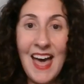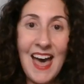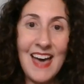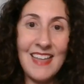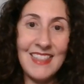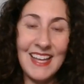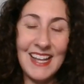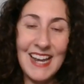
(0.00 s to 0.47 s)

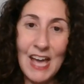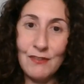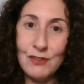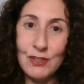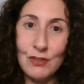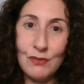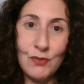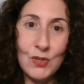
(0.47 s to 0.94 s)
And then
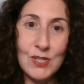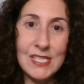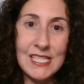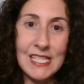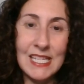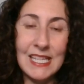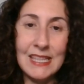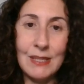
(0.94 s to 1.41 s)
after the
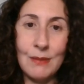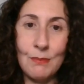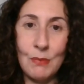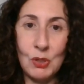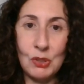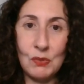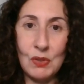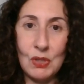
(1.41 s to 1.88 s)
14th,
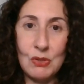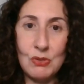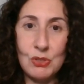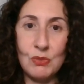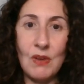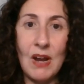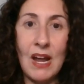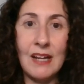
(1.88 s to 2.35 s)
Mercury goes
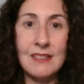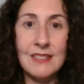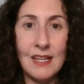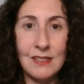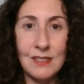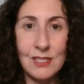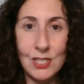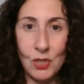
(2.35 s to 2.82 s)
direct,
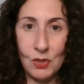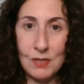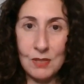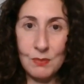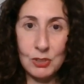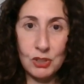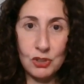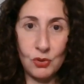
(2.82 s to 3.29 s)
and
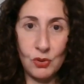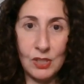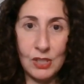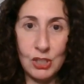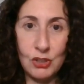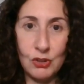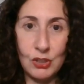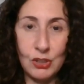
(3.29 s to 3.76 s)
slowly but
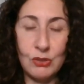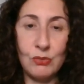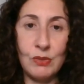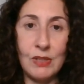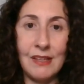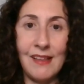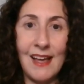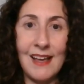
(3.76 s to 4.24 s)
surely, you're going to
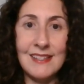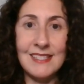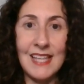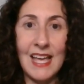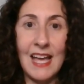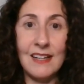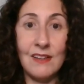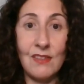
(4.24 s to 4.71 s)
realize
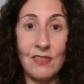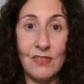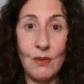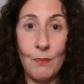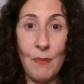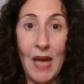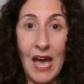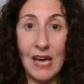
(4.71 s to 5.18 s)
that
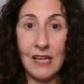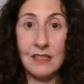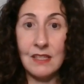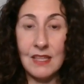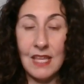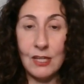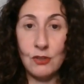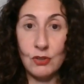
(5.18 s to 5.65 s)
the path
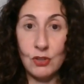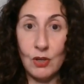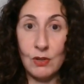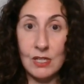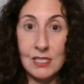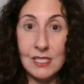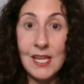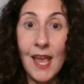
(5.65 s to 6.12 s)
that you're
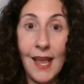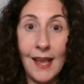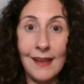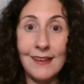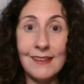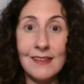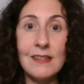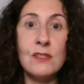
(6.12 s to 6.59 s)
going to
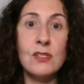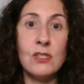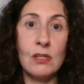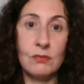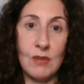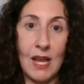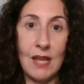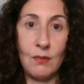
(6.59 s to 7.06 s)
take is
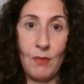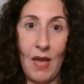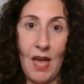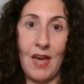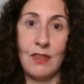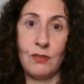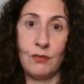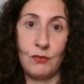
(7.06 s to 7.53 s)
the right
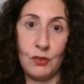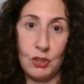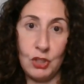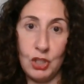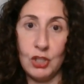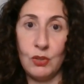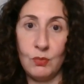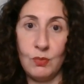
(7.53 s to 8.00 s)
path for
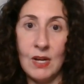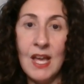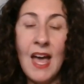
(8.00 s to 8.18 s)
you.